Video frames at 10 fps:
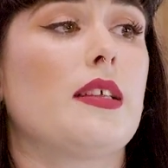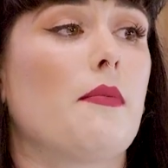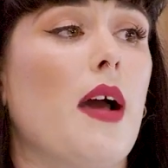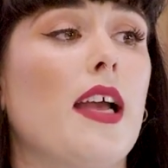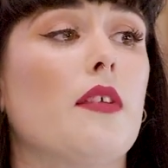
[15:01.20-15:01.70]
in
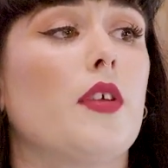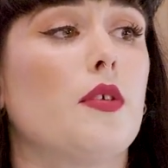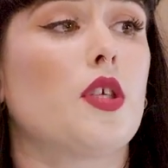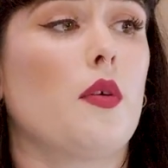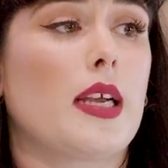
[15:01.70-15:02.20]
my view,
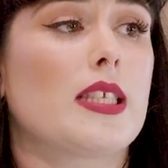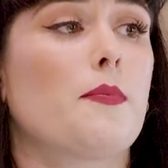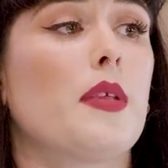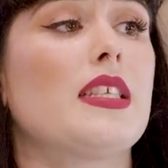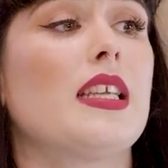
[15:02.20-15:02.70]
to
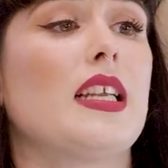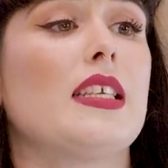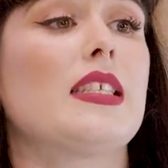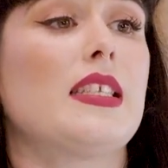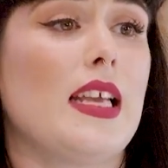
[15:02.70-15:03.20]
explicitly
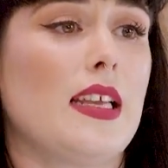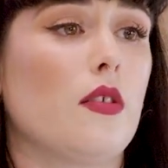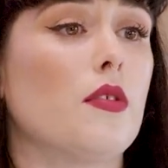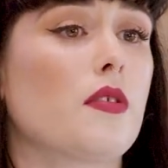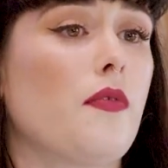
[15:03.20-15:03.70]
state
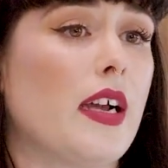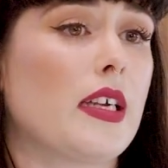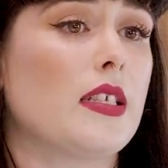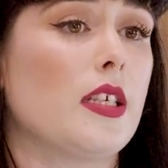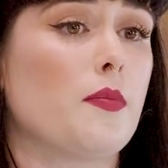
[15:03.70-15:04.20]
those
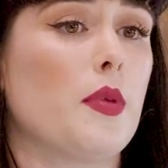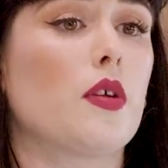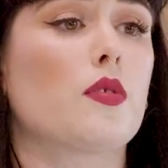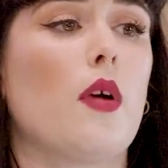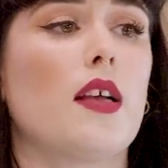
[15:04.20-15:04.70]
factors,
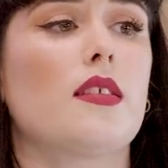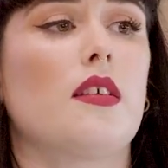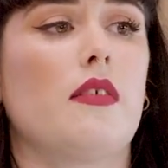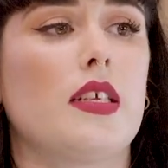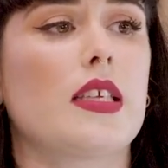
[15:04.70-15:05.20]
because whilst
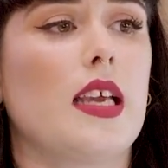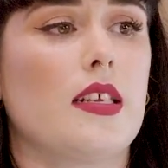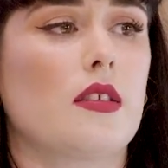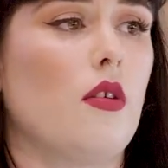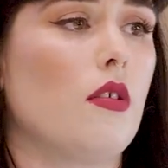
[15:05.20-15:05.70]
there is
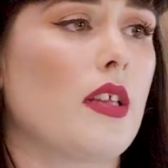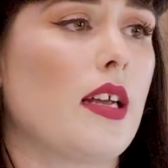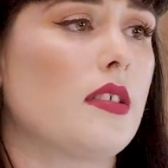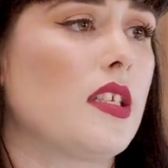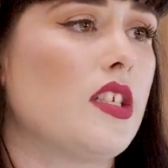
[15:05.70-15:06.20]
case law
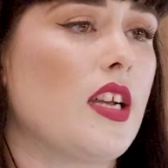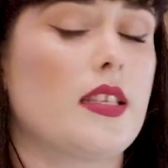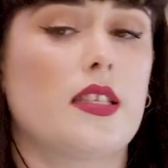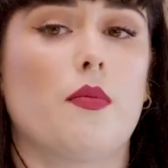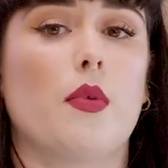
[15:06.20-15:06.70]
that
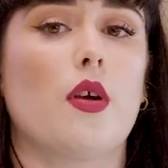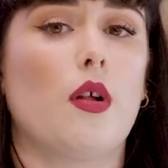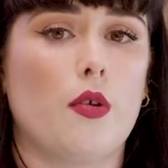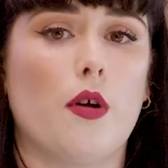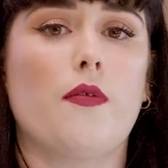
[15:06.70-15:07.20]
suggests, and we all
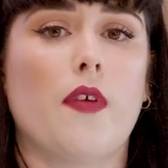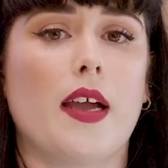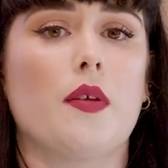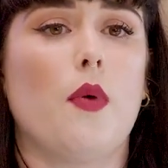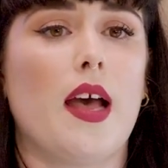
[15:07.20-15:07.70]
know
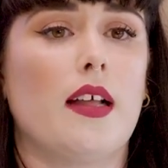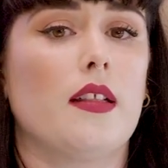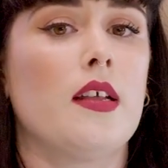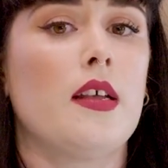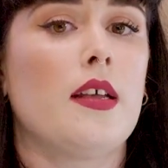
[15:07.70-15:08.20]
fine well,
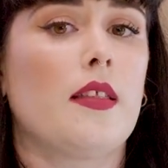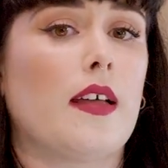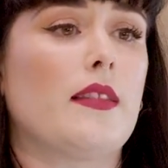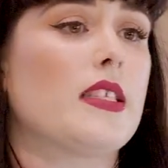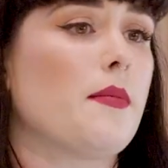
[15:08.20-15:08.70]

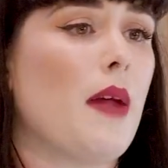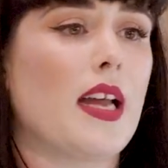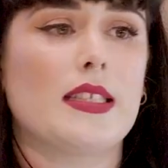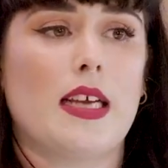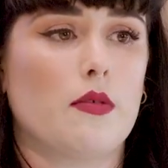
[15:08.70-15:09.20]
that the
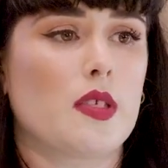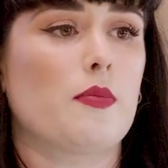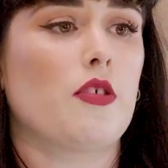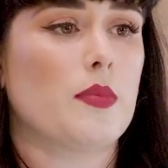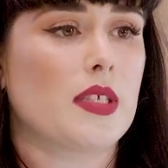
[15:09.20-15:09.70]
demand
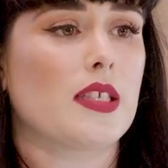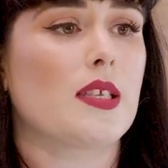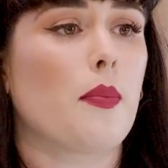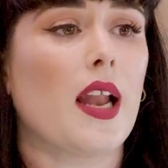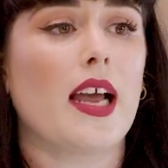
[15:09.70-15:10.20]
outstrips the
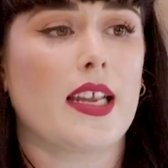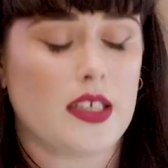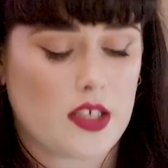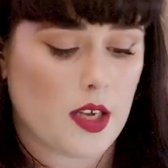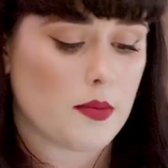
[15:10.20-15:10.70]
supply
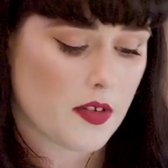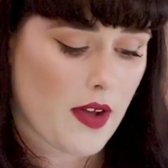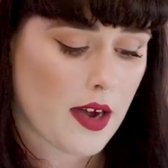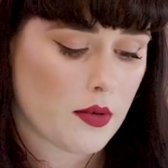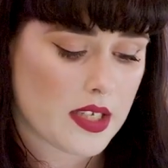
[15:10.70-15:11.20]
in terms of
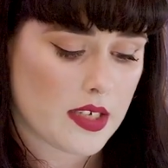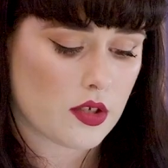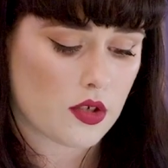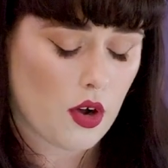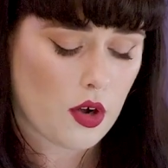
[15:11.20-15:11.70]
housing
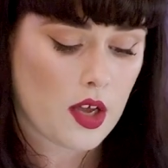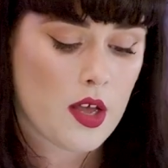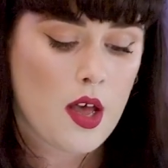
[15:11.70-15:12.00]
stock,